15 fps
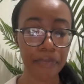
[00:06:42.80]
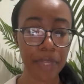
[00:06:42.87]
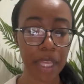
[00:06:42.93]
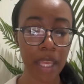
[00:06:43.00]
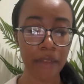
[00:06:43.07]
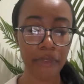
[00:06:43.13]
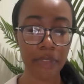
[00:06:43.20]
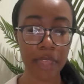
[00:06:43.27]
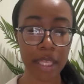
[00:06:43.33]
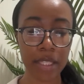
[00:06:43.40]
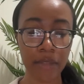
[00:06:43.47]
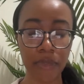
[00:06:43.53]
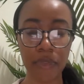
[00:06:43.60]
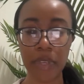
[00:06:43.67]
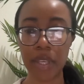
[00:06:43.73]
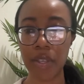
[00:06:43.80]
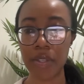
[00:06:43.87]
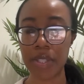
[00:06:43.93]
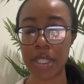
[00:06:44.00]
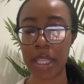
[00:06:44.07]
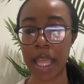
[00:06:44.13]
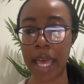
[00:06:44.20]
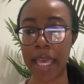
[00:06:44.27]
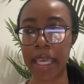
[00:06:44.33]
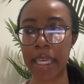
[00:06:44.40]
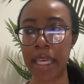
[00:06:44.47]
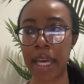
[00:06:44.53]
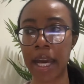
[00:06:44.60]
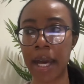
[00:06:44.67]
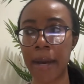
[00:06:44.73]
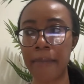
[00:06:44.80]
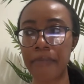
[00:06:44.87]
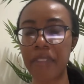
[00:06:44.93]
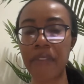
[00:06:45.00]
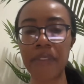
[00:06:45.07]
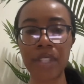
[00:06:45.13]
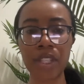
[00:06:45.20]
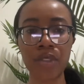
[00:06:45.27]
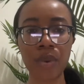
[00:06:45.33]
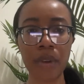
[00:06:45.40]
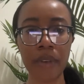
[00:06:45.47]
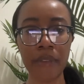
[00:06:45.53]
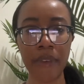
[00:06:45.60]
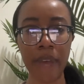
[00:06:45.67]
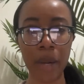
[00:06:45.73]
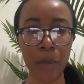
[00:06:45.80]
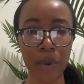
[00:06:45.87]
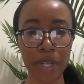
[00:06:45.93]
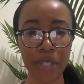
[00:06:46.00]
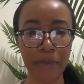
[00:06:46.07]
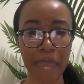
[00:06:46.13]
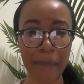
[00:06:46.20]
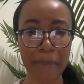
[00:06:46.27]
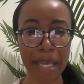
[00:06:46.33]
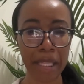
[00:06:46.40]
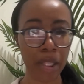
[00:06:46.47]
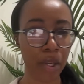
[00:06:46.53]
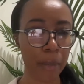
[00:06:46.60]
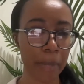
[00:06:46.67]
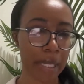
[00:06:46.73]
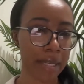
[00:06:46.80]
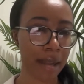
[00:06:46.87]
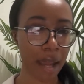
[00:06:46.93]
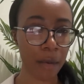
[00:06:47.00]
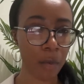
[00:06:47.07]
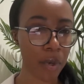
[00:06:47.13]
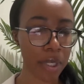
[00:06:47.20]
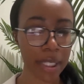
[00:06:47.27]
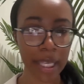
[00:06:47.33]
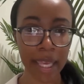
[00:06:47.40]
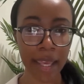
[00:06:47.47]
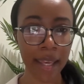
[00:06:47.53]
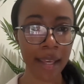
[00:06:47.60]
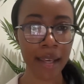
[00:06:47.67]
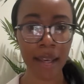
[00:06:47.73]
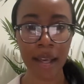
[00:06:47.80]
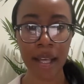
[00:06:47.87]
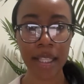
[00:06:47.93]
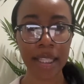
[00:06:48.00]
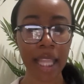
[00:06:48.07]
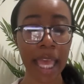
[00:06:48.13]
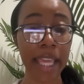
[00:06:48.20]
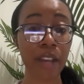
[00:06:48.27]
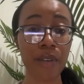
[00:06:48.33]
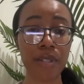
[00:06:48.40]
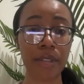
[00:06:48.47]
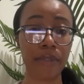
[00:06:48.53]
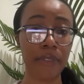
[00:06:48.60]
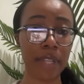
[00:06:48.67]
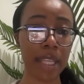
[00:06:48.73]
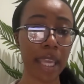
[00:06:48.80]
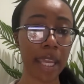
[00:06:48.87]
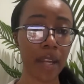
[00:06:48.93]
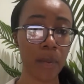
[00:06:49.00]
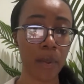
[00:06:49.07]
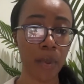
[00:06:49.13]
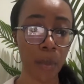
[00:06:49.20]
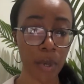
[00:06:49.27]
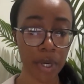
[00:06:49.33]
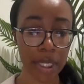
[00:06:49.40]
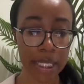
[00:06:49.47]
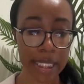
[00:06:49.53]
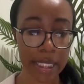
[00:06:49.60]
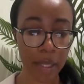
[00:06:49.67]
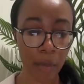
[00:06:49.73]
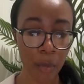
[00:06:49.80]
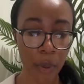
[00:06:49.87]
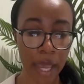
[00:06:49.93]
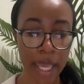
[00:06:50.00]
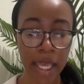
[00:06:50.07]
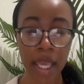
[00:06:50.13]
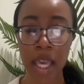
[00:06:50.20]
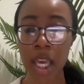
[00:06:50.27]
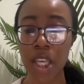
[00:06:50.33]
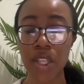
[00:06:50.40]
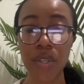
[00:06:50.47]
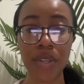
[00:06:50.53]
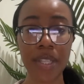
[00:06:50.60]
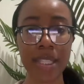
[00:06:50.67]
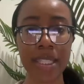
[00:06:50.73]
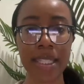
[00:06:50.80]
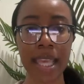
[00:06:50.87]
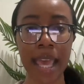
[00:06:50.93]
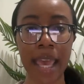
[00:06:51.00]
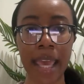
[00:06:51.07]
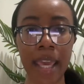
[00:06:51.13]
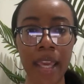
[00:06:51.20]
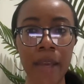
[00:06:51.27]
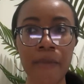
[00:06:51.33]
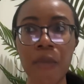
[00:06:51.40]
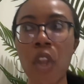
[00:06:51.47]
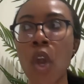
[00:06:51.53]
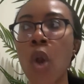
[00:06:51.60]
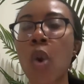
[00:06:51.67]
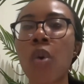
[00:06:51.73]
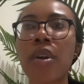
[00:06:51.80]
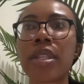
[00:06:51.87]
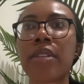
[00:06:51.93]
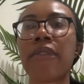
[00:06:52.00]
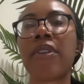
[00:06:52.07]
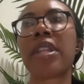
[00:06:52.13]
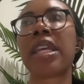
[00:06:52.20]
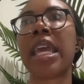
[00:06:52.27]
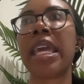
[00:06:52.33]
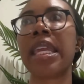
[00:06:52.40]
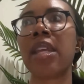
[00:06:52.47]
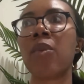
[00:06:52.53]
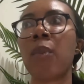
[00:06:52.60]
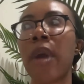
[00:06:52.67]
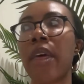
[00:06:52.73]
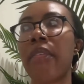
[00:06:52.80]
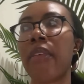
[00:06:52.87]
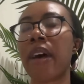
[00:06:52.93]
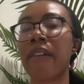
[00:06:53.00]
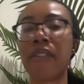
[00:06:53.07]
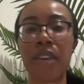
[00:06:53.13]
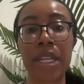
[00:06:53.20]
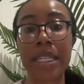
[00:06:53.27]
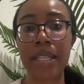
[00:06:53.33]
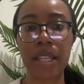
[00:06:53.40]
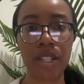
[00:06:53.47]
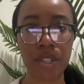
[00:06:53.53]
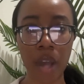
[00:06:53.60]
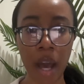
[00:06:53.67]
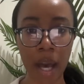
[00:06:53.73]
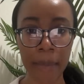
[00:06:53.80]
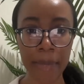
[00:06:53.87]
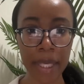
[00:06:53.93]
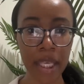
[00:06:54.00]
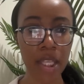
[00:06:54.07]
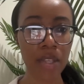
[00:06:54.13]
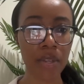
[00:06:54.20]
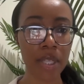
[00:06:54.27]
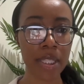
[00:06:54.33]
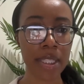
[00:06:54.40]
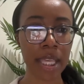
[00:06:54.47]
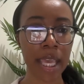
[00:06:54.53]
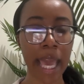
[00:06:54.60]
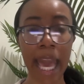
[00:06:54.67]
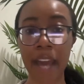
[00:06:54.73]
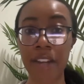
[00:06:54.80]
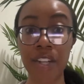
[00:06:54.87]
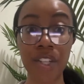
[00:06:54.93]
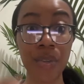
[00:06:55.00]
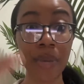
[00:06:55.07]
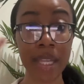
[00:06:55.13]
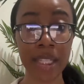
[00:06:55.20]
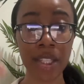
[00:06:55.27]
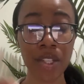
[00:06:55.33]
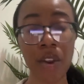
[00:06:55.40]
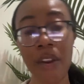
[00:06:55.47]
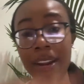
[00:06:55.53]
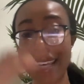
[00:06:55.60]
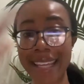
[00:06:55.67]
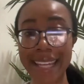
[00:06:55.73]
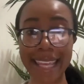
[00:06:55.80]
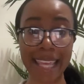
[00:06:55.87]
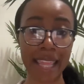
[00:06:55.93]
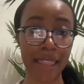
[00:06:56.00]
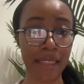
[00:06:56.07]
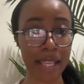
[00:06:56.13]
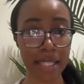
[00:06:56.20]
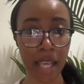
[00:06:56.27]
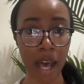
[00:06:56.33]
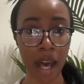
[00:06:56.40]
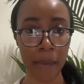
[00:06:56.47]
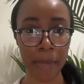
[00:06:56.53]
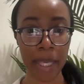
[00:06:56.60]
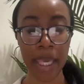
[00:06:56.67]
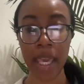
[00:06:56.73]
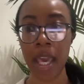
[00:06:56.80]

If this feels like, if it's a sort of event where it's maybe a little bit networking like, or it's affiliated with work in some way, you can say, or it's affiliated with a very niche hobby, you can say, "How did you get started in this hobby?"